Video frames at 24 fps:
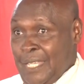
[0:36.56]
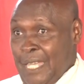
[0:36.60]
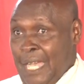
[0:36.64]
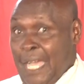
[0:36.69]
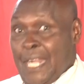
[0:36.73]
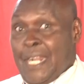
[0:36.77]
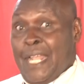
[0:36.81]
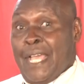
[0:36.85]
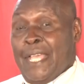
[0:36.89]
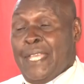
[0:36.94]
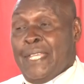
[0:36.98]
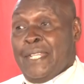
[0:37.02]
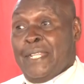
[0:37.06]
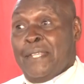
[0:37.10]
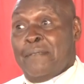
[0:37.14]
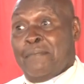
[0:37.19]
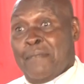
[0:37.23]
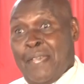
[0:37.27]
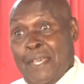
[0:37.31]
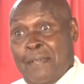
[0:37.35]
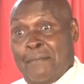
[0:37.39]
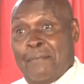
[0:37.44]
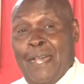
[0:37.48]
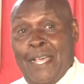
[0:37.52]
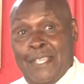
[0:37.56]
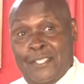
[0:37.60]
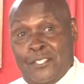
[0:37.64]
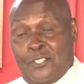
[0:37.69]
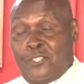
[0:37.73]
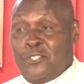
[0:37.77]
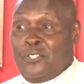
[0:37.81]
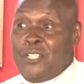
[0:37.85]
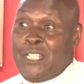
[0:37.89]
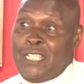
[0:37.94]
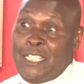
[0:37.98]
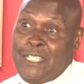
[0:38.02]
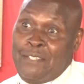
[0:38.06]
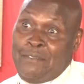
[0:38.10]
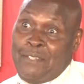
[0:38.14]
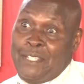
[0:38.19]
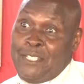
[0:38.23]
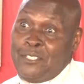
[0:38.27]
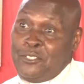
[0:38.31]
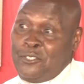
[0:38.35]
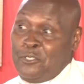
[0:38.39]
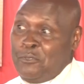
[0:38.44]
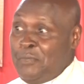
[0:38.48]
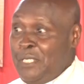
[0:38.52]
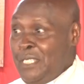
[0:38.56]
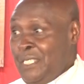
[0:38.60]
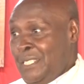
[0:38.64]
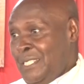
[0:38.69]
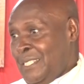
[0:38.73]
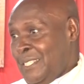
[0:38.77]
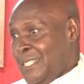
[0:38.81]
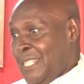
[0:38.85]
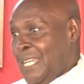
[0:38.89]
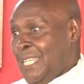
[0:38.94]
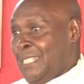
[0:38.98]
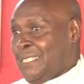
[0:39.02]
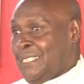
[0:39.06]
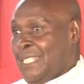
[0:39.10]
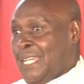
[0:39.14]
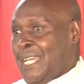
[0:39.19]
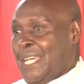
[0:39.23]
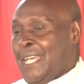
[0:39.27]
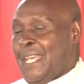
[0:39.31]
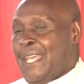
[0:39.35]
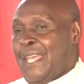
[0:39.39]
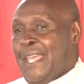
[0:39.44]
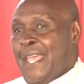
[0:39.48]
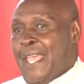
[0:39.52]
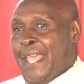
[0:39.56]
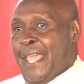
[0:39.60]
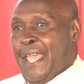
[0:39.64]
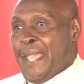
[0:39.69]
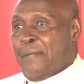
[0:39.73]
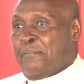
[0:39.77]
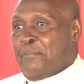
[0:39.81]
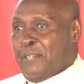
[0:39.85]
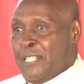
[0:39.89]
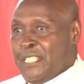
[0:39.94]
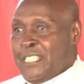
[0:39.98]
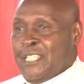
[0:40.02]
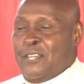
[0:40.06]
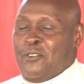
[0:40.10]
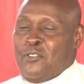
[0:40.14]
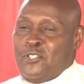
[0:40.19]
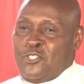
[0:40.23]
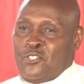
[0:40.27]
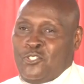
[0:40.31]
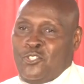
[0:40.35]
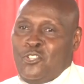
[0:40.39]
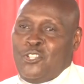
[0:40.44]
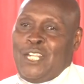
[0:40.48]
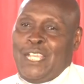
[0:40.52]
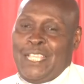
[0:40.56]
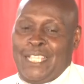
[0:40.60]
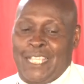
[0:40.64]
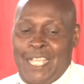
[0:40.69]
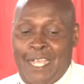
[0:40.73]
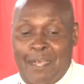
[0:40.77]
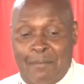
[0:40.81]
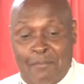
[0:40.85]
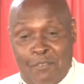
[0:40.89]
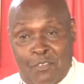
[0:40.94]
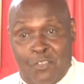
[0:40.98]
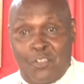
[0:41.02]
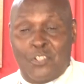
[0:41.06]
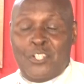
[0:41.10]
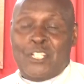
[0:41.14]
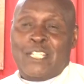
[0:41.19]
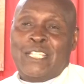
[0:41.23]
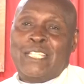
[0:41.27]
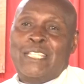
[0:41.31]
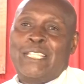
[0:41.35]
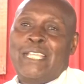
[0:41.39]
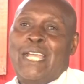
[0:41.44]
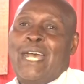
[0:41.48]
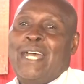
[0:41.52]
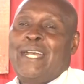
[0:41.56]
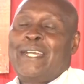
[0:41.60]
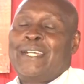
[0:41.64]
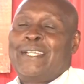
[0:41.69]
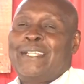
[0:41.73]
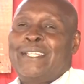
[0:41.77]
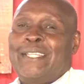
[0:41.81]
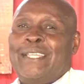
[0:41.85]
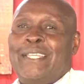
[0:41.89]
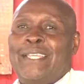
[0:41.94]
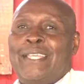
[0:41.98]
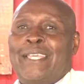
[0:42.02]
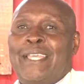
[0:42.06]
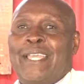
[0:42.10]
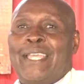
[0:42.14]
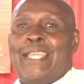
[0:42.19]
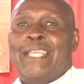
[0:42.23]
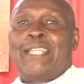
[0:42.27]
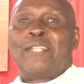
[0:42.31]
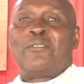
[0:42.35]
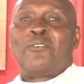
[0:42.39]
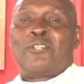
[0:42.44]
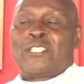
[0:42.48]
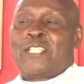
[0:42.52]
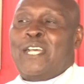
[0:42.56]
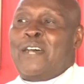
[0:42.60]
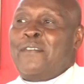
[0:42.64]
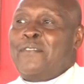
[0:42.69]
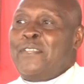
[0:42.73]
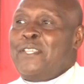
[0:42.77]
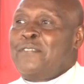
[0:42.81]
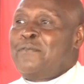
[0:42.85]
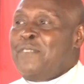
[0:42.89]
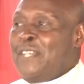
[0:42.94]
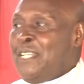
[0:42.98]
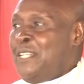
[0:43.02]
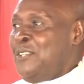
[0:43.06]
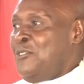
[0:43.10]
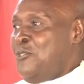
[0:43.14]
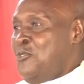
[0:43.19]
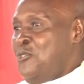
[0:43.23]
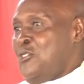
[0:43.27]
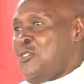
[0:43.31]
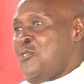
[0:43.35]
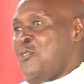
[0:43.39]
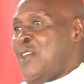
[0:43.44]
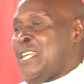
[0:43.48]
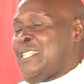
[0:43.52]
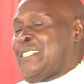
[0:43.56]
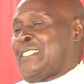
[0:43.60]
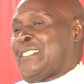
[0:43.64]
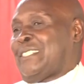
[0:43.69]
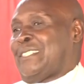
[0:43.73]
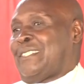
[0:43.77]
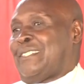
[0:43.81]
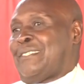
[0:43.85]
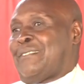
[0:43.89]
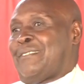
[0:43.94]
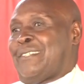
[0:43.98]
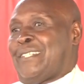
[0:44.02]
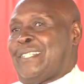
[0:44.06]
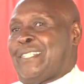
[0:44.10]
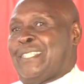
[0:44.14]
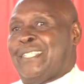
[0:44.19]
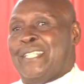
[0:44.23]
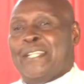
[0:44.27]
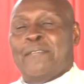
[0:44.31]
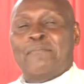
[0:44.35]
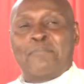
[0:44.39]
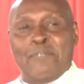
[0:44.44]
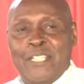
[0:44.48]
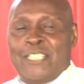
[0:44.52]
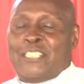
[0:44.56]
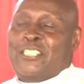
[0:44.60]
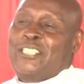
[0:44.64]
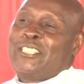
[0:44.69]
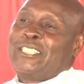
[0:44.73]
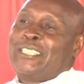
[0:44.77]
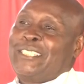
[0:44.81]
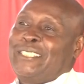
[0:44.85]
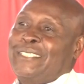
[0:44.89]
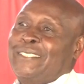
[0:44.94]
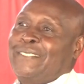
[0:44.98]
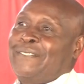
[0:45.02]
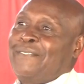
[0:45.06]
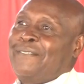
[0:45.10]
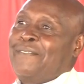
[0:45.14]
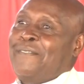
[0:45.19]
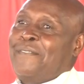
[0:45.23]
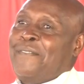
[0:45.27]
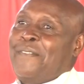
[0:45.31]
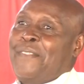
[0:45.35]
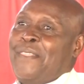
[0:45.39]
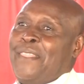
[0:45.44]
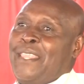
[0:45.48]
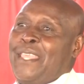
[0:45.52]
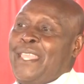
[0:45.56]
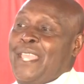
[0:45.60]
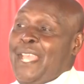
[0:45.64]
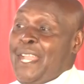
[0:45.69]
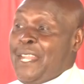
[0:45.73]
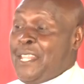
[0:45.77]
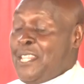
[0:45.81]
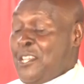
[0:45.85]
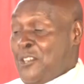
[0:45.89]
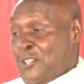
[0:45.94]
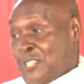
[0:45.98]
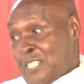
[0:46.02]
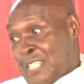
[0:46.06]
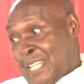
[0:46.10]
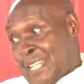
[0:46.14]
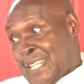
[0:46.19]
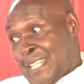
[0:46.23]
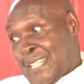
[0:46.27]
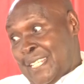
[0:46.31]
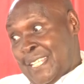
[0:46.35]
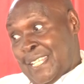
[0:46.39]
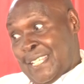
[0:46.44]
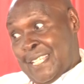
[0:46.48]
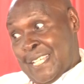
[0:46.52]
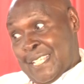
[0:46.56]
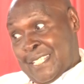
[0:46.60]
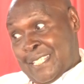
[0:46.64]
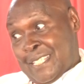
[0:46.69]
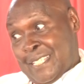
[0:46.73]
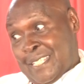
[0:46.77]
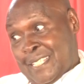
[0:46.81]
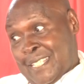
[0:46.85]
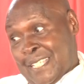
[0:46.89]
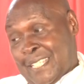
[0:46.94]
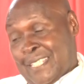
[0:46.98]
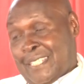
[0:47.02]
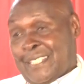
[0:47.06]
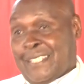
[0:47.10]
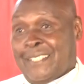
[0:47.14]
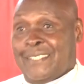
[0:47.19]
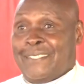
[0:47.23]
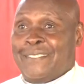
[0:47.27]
And I remember a story given to me that a preacher was called, like I'm called here. And he was having very good word. Did a preaching. And there was a lady here seated.